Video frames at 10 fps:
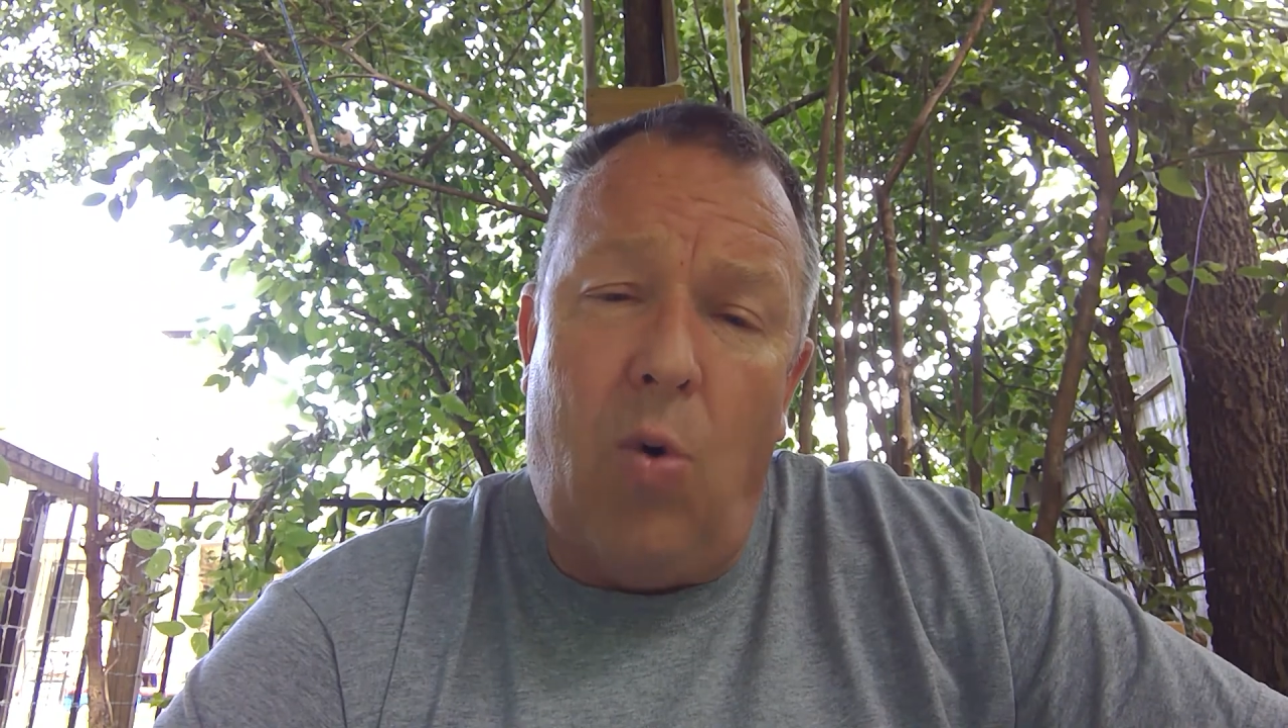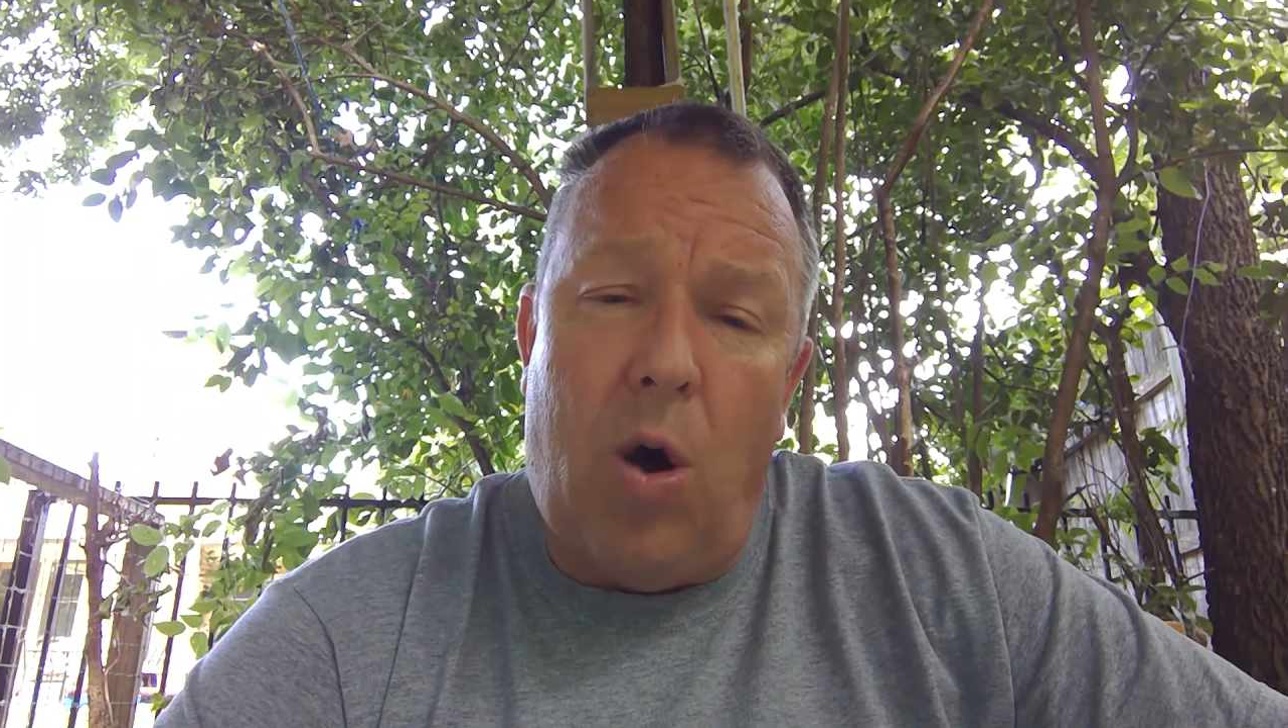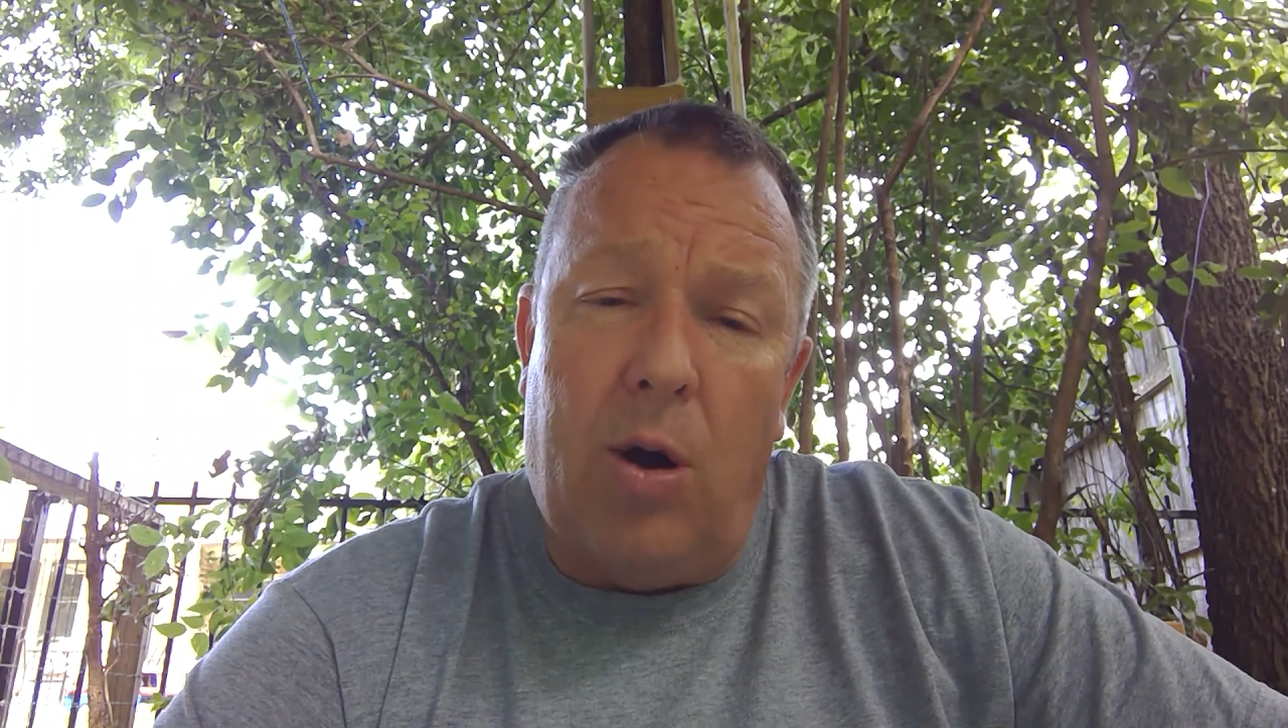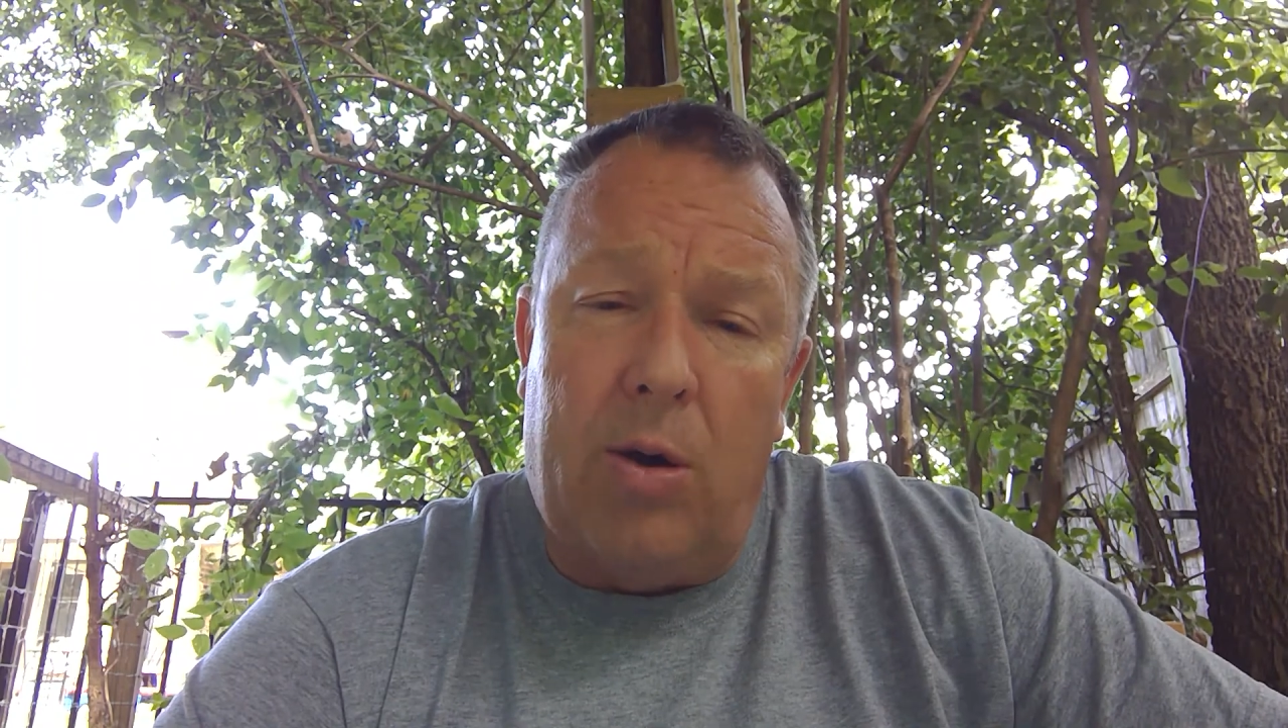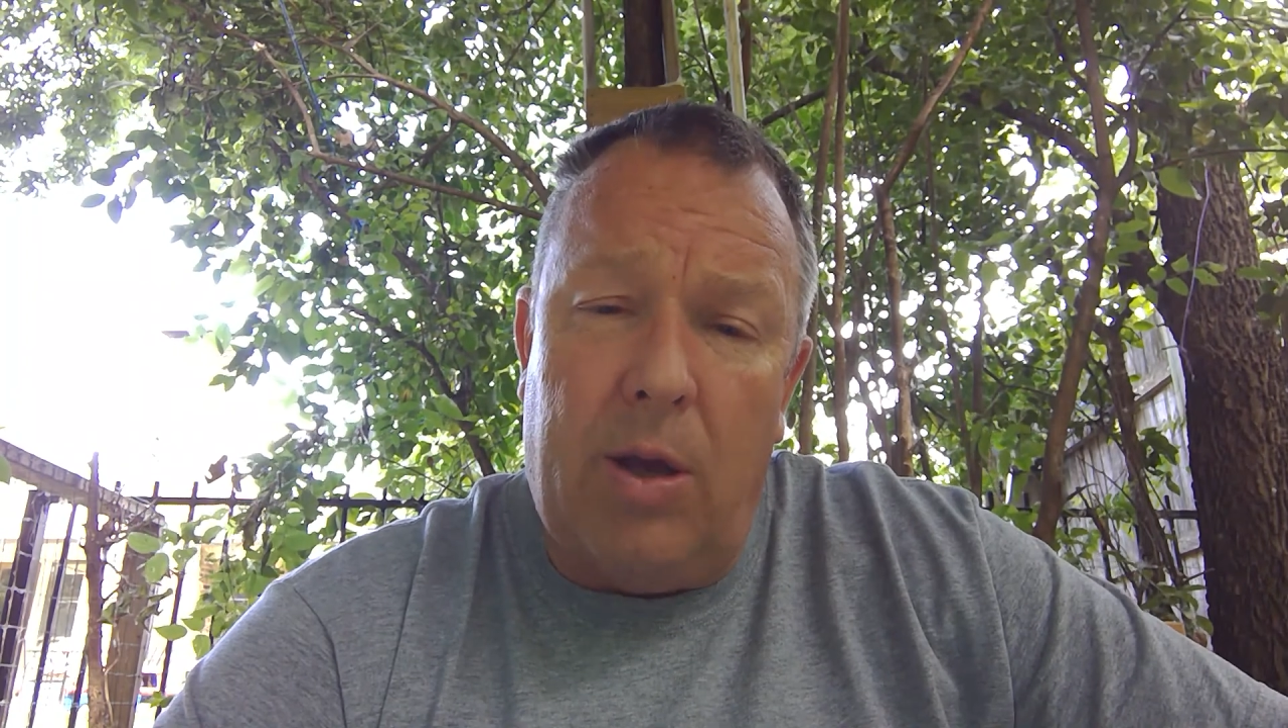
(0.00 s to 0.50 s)

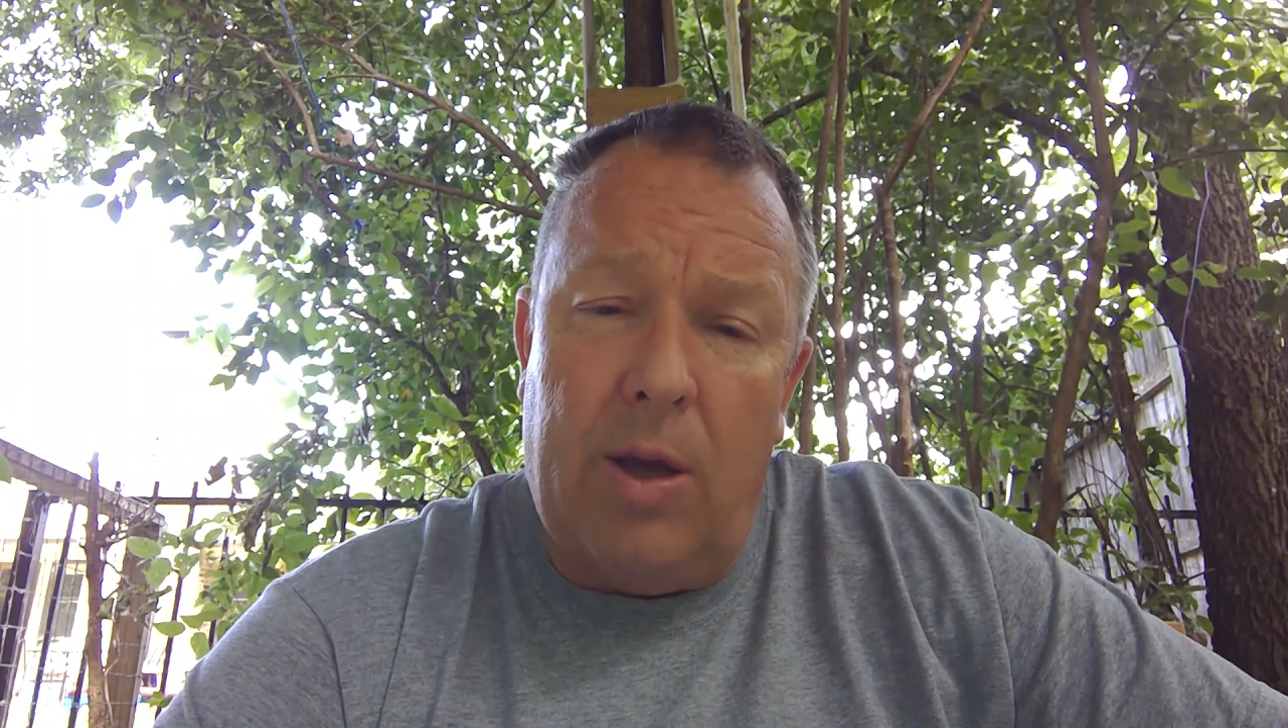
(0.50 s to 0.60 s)
walk